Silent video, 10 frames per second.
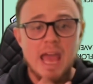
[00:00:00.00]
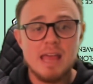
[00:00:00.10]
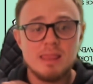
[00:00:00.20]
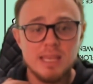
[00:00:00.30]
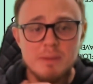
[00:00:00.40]

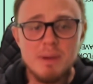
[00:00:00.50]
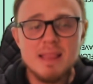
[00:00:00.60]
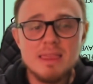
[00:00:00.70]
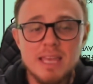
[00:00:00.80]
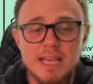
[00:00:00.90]
And think
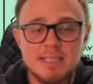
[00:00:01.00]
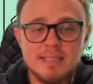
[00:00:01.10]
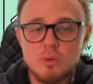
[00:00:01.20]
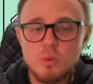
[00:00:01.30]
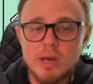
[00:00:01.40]
about things
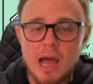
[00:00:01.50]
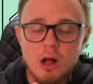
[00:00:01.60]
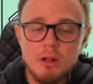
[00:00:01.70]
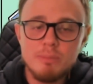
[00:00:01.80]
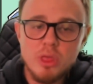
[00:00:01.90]
that would
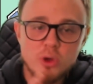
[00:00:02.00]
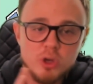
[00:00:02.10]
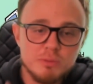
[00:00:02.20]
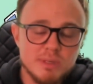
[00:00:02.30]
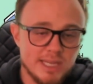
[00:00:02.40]
help
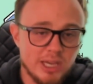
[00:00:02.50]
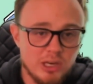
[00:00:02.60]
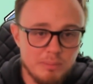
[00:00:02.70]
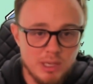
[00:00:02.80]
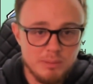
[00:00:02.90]
those
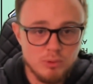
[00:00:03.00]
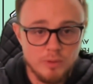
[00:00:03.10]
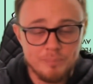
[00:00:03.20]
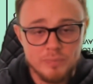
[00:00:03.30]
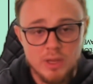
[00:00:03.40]
particular
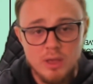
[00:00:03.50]
people.